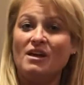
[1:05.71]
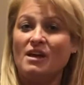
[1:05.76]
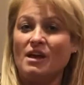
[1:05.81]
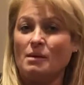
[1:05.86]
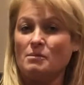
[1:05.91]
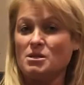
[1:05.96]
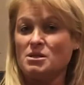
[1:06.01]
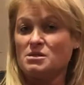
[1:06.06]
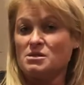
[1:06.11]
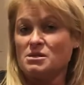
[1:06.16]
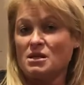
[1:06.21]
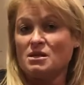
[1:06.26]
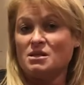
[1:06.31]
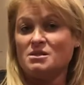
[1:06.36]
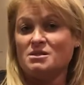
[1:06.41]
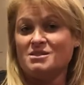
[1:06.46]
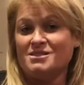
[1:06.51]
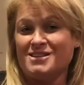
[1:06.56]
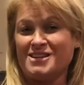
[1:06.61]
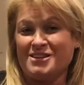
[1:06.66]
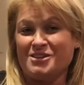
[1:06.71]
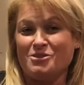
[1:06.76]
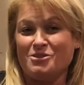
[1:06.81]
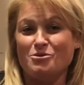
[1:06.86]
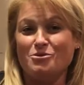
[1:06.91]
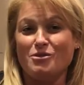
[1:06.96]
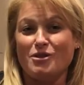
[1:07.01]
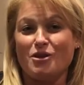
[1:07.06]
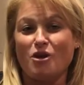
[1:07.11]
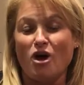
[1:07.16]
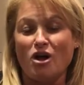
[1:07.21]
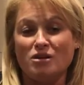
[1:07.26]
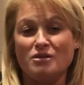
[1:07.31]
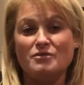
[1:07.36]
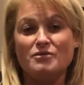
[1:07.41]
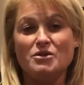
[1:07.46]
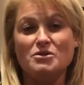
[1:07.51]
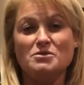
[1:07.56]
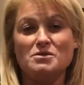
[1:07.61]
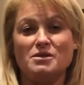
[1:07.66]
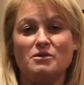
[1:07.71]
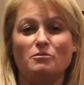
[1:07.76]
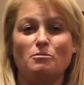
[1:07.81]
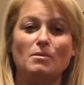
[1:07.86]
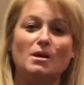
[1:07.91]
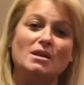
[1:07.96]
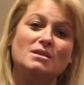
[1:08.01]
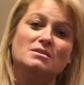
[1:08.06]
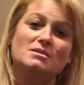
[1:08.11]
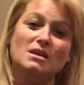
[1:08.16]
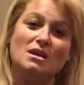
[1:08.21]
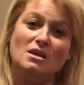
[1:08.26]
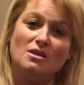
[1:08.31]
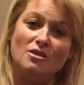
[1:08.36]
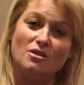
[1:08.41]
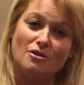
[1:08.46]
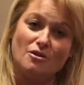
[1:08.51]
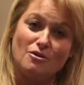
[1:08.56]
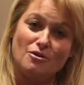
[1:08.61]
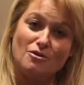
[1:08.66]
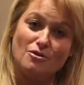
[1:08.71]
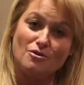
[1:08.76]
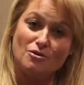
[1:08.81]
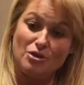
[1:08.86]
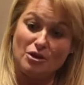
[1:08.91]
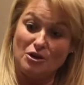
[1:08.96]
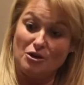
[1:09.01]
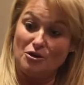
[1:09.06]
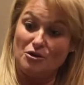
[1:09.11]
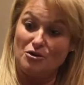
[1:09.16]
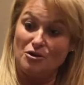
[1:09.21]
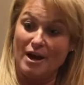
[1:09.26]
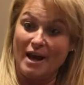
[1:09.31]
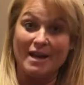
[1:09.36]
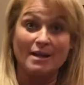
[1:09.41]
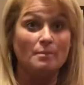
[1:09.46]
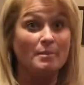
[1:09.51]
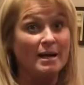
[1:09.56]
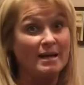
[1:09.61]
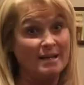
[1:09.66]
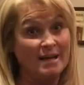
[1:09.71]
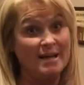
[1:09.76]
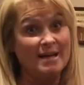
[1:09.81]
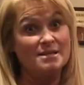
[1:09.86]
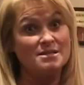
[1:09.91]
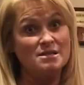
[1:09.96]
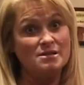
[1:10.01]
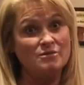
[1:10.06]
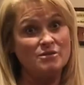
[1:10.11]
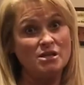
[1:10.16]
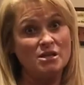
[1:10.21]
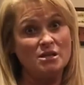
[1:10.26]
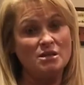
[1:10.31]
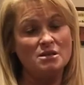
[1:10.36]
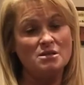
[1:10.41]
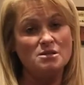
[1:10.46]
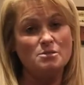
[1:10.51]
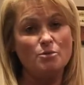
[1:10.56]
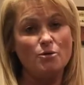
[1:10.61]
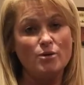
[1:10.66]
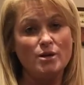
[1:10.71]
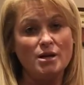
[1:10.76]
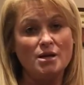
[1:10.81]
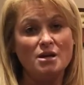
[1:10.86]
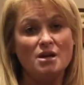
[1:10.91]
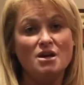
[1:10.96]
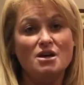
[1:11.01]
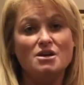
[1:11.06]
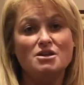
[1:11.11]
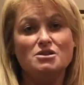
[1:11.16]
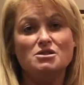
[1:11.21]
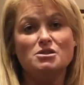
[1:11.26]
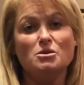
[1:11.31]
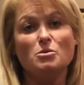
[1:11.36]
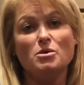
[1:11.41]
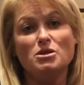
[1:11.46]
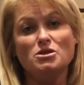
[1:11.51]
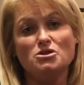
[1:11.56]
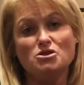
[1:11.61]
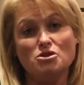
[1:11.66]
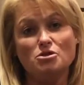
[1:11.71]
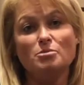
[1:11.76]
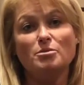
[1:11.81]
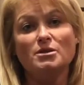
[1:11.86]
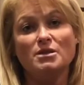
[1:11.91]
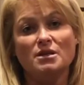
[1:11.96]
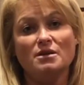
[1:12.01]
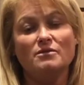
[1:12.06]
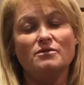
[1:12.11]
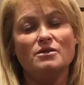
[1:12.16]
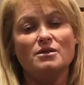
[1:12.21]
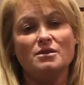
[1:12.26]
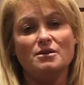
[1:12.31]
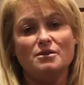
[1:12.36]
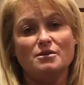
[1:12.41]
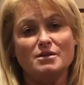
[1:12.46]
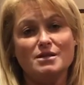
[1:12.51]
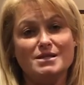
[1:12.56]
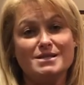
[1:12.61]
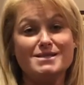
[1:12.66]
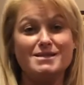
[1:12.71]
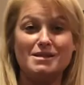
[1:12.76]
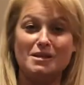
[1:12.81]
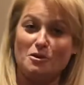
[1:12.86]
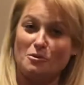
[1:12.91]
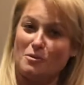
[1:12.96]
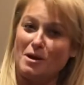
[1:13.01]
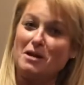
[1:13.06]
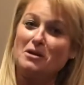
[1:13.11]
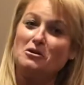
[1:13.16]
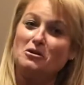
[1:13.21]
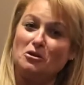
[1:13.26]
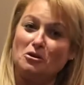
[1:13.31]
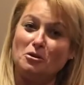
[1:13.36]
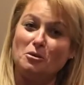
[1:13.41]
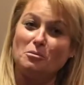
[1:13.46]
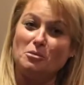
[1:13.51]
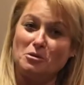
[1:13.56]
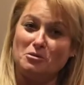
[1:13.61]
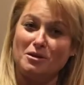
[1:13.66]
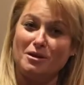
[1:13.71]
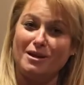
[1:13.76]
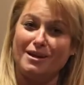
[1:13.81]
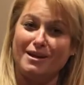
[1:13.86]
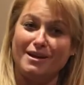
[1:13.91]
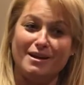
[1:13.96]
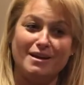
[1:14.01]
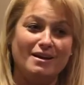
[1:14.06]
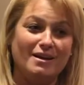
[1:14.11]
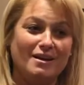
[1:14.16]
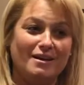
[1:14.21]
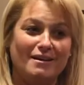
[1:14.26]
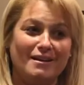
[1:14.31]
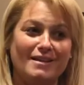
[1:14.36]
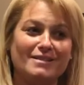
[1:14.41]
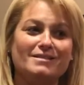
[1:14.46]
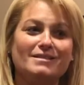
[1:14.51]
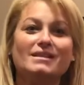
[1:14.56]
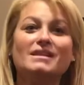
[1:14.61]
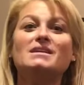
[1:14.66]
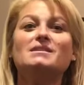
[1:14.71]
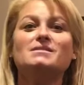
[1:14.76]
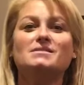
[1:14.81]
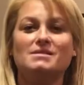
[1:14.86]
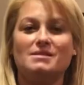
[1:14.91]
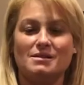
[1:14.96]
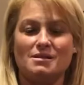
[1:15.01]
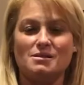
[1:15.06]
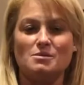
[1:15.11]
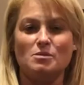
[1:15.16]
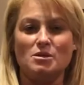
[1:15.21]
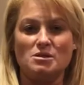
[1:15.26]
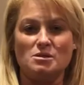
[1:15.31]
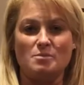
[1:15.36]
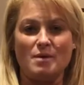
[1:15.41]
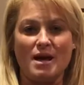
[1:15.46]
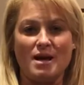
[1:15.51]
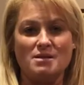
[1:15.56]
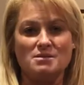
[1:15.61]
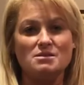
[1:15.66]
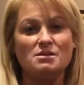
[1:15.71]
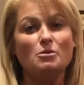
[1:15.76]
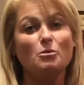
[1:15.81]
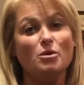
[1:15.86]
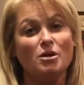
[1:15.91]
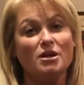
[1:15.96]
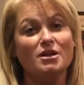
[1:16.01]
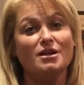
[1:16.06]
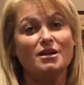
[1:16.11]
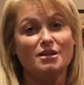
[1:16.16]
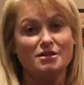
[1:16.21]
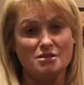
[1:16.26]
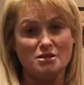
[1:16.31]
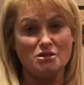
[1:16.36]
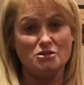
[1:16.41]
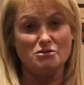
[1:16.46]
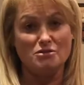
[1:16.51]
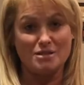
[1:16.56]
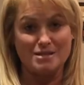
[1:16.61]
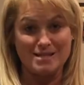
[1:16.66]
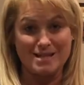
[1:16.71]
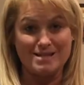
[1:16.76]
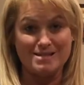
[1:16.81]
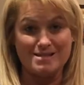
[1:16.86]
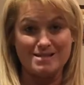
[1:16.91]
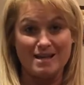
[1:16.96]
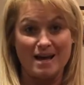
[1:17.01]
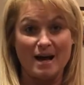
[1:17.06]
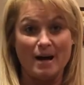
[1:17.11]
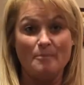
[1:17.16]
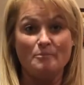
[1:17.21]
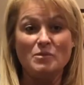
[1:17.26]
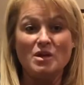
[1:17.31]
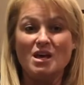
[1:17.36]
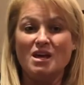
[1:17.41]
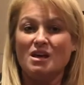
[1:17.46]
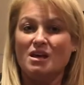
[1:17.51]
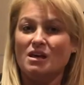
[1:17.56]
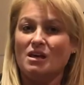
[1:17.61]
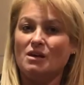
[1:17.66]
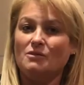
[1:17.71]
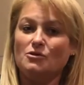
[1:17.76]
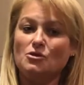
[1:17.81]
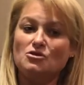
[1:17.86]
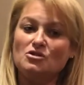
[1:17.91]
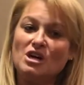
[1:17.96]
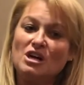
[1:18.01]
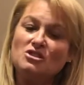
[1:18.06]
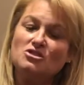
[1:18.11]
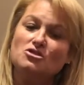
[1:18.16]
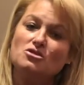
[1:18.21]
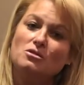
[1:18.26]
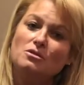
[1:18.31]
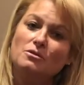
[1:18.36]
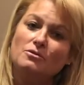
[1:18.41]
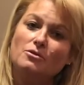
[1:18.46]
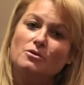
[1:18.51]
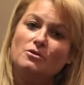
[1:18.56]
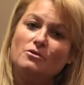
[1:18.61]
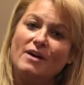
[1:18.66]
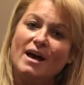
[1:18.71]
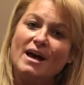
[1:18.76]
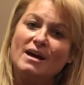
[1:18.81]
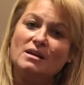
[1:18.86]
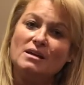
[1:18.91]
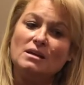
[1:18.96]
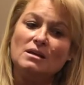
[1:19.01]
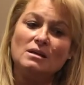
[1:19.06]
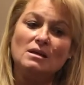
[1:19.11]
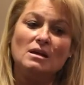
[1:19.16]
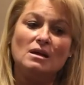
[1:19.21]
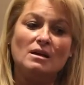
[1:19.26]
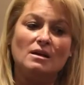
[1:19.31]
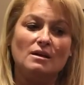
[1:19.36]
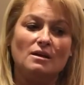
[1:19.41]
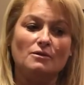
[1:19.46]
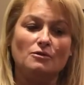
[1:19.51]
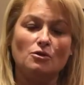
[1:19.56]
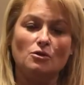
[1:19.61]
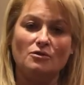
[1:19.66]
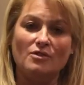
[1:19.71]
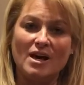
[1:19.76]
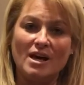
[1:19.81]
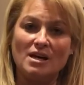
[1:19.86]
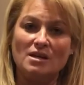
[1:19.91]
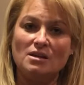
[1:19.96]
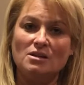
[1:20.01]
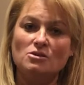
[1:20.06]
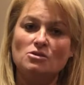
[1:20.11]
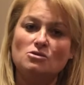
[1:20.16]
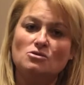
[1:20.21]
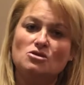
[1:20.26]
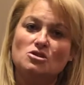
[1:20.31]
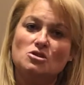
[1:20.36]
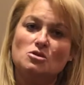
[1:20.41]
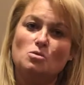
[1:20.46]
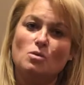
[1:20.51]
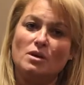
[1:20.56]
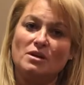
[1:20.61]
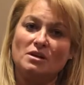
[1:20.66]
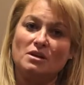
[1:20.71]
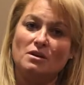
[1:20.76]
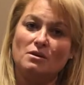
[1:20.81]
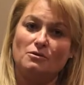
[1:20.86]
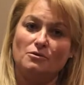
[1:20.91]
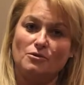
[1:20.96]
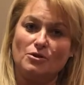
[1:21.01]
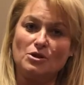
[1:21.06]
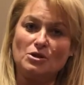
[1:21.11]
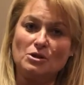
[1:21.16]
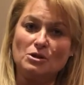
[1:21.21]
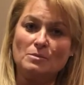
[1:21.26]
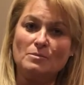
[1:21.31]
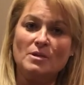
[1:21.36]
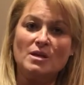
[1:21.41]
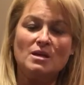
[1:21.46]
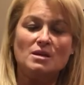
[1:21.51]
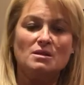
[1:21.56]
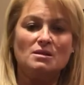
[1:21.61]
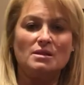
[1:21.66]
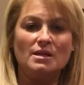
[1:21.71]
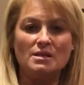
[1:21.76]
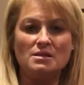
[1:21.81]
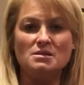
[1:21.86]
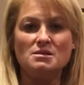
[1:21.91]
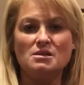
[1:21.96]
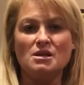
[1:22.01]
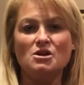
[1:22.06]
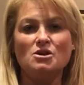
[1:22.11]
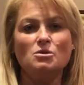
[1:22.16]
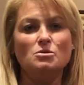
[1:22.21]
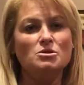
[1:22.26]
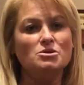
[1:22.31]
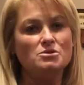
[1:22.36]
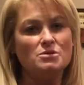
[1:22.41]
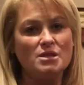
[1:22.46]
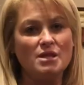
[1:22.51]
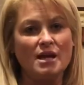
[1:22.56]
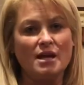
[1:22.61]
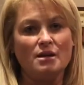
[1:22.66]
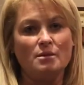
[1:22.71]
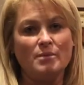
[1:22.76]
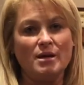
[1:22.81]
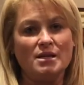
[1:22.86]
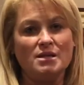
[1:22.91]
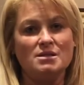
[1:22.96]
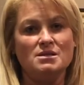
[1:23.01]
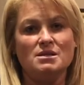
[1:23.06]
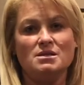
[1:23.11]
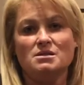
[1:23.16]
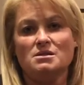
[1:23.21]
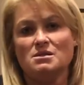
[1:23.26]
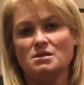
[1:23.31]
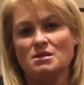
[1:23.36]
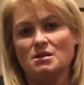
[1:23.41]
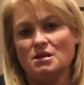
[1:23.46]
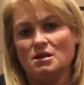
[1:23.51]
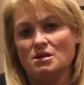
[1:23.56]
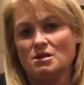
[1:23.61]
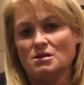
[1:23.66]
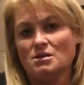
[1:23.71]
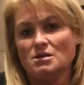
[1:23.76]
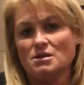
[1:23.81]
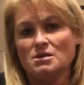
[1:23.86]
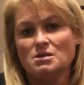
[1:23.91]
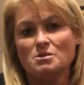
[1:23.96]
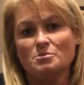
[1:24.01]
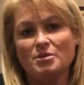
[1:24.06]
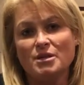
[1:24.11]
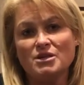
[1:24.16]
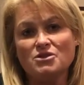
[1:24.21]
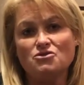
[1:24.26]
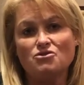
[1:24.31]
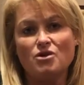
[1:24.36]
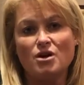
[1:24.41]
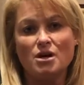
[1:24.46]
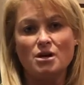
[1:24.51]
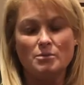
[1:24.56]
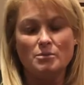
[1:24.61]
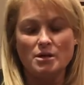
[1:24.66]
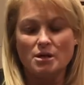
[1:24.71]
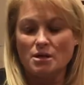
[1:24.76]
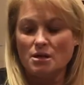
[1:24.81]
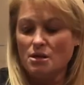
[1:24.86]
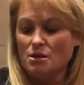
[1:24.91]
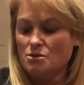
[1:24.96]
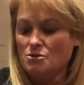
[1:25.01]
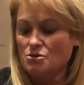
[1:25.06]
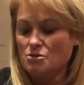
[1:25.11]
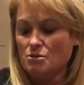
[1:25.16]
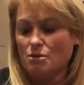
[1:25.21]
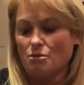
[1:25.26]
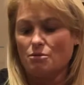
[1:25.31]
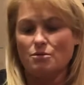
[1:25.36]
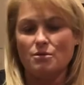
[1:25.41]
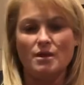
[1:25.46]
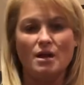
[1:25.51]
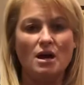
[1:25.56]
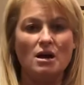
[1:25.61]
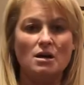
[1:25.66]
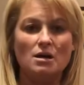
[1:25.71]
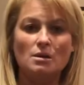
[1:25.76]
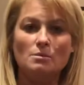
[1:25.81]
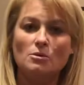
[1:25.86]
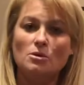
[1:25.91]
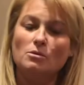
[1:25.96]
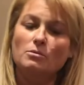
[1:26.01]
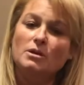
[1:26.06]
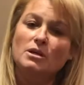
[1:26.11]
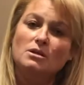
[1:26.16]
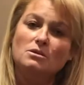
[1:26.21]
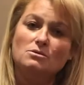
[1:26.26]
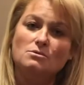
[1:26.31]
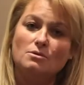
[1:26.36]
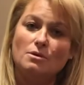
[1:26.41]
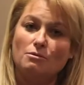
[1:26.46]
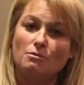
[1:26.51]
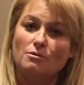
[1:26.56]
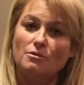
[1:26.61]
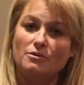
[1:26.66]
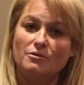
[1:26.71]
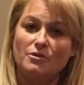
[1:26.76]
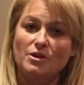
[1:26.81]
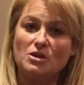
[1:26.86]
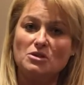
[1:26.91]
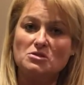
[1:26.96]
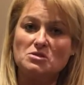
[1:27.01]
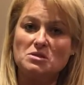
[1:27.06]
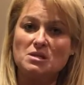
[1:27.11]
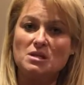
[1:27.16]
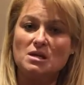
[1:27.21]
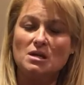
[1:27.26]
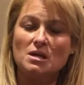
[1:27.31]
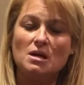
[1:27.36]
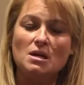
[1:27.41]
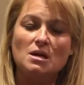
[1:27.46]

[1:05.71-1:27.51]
I'm excited to tell you that all of those have maintained their antibody activity at this point. So we do believe that there is theoretical immunity at least 6 months past, and we're going to continue to test that. If you're not sure if you've had it, and you just want to confirm, let us know. We're doing the antibody testing here. It's a blood draw. We can either do it through the arm or we can do it through a finger stick.